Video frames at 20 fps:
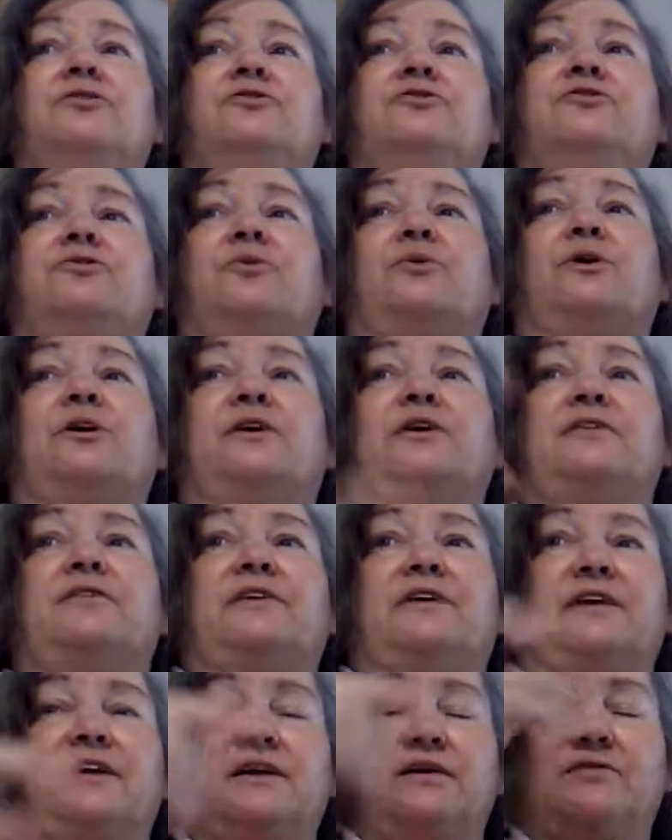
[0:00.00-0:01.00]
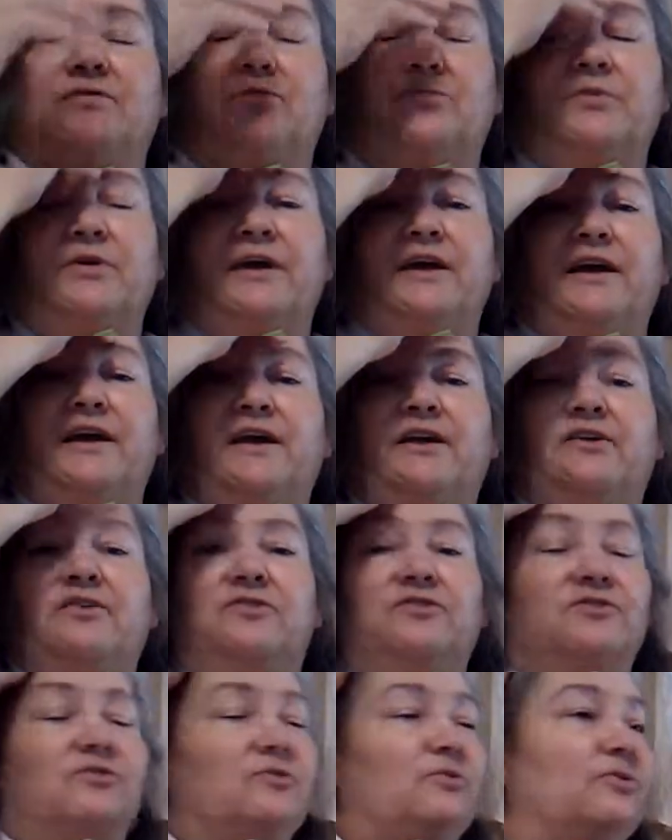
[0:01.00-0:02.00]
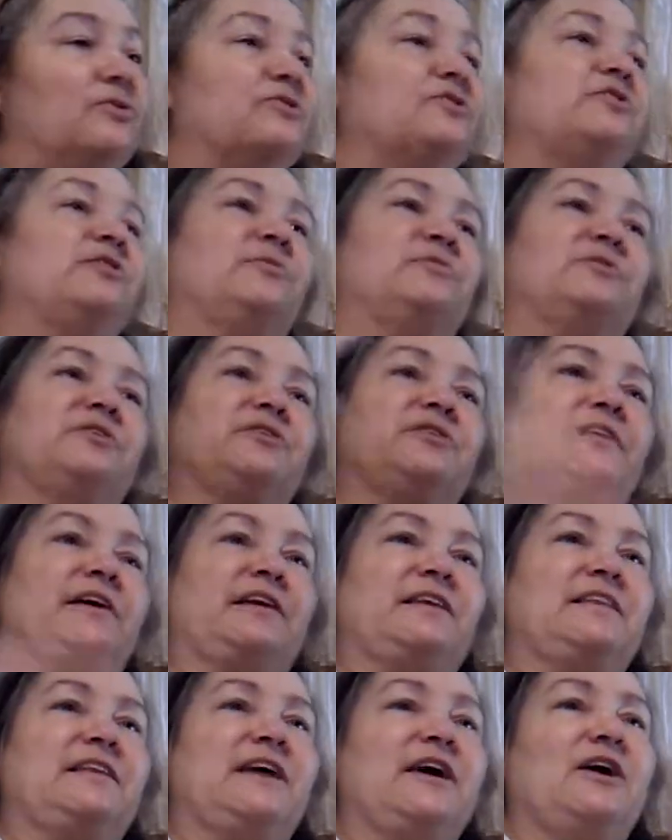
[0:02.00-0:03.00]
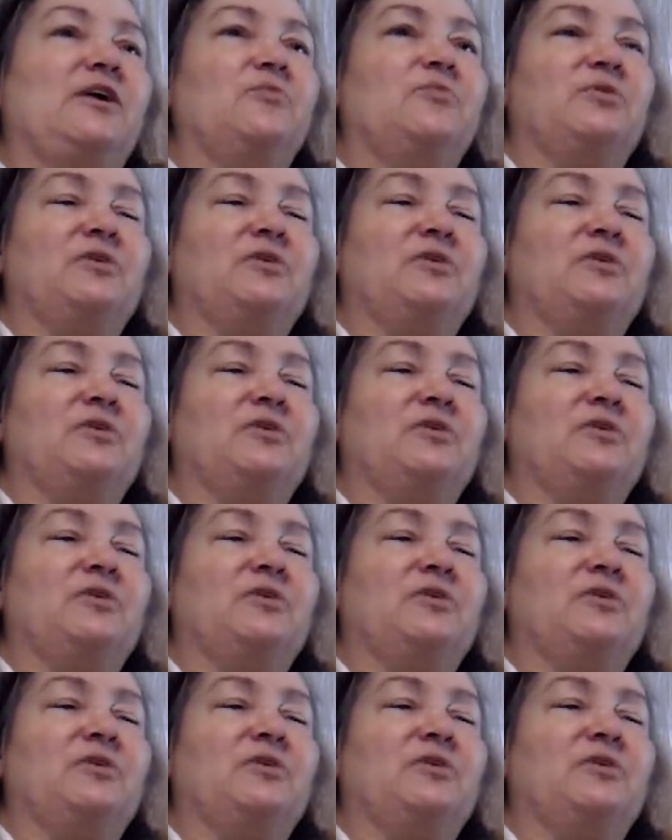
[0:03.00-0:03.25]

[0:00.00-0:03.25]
join in the giveaways or something like that,